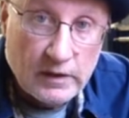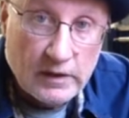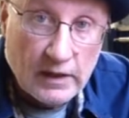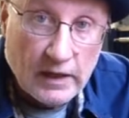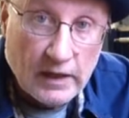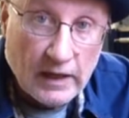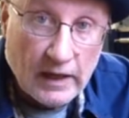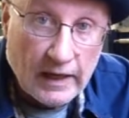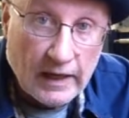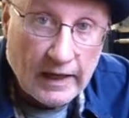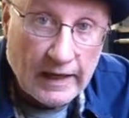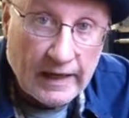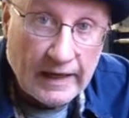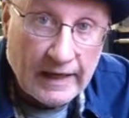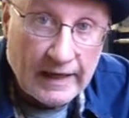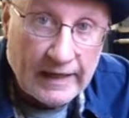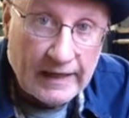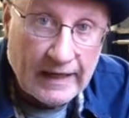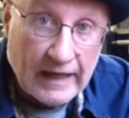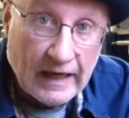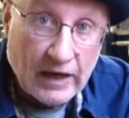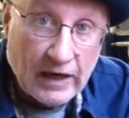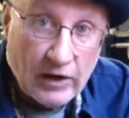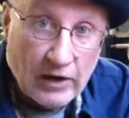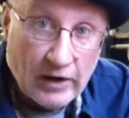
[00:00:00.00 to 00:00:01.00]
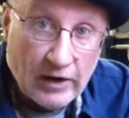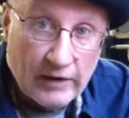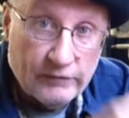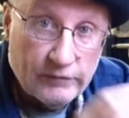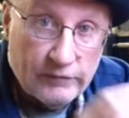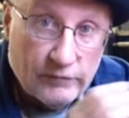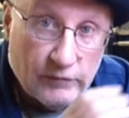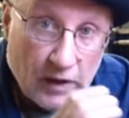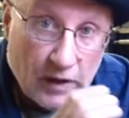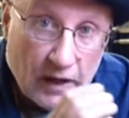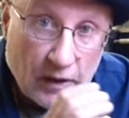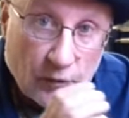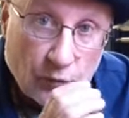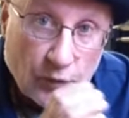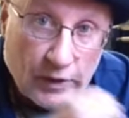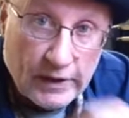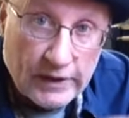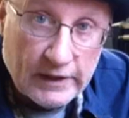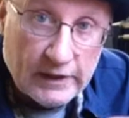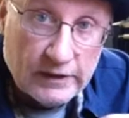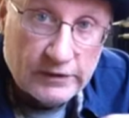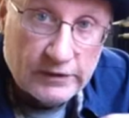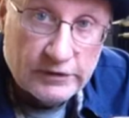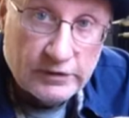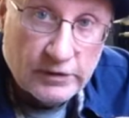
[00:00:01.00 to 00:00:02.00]
And now I went
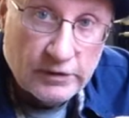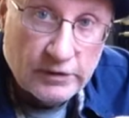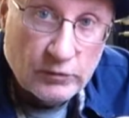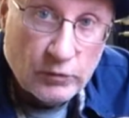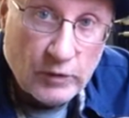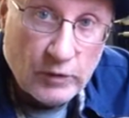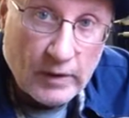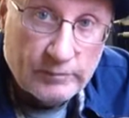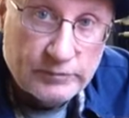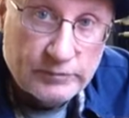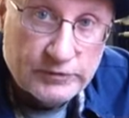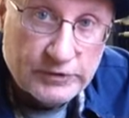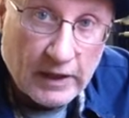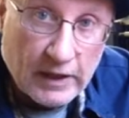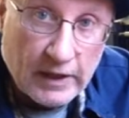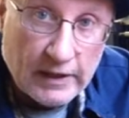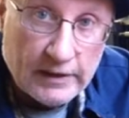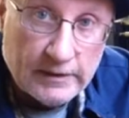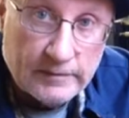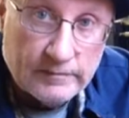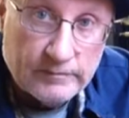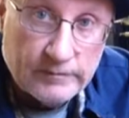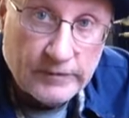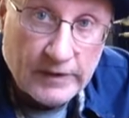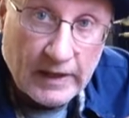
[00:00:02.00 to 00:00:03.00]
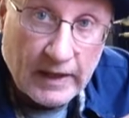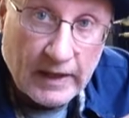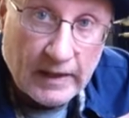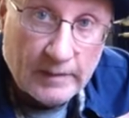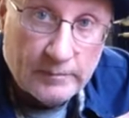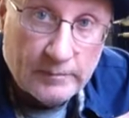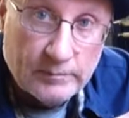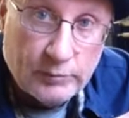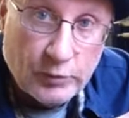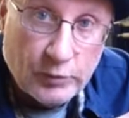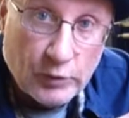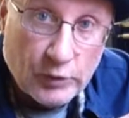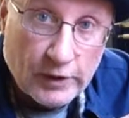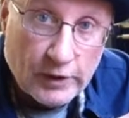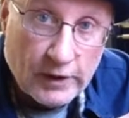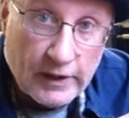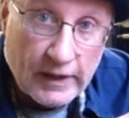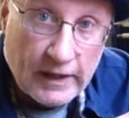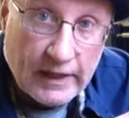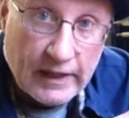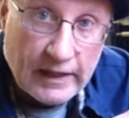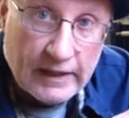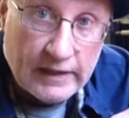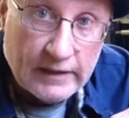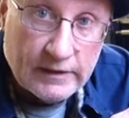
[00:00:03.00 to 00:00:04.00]
into the website and put
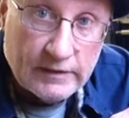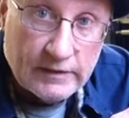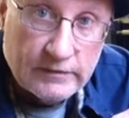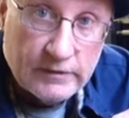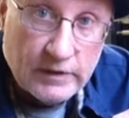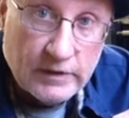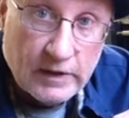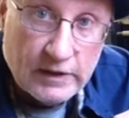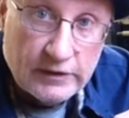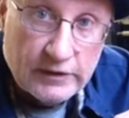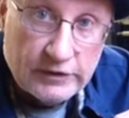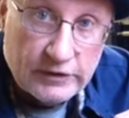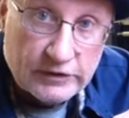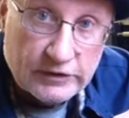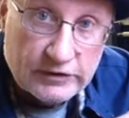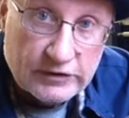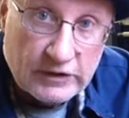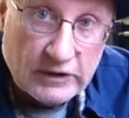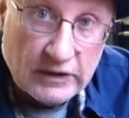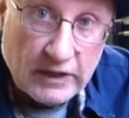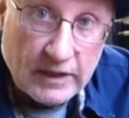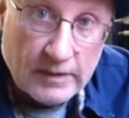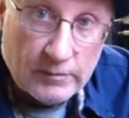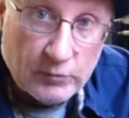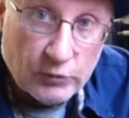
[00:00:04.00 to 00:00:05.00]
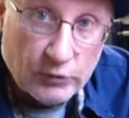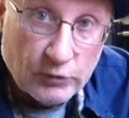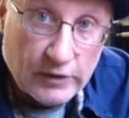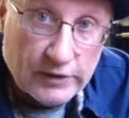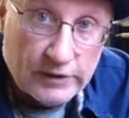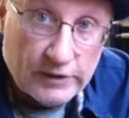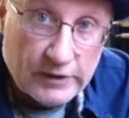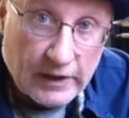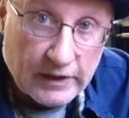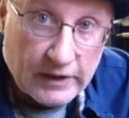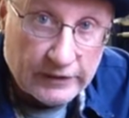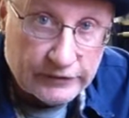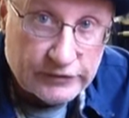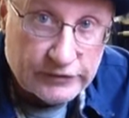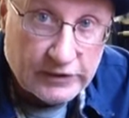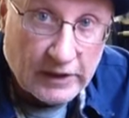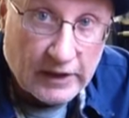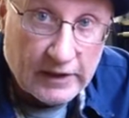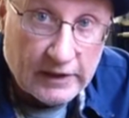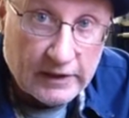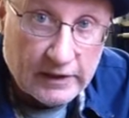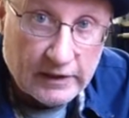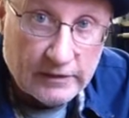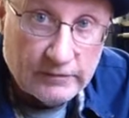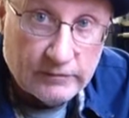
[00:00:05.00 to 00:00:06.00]
a disclaimer in there
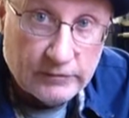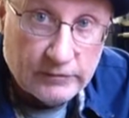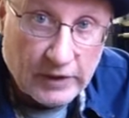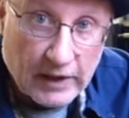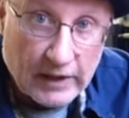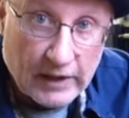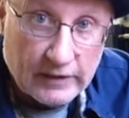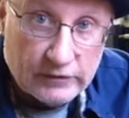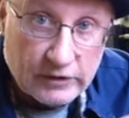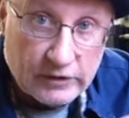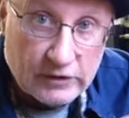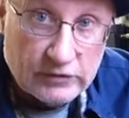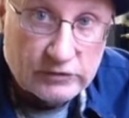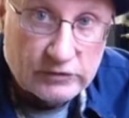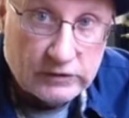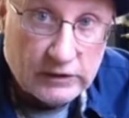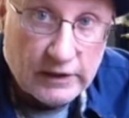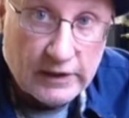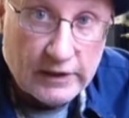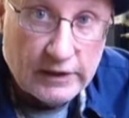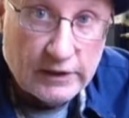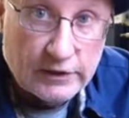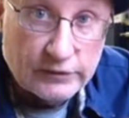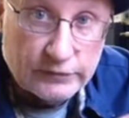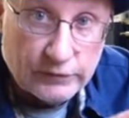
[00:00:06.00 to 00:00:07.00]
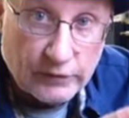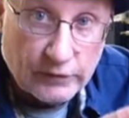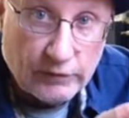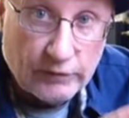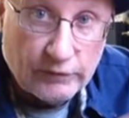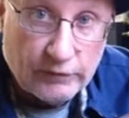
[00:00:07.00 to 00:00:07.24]
saying that this lid is for a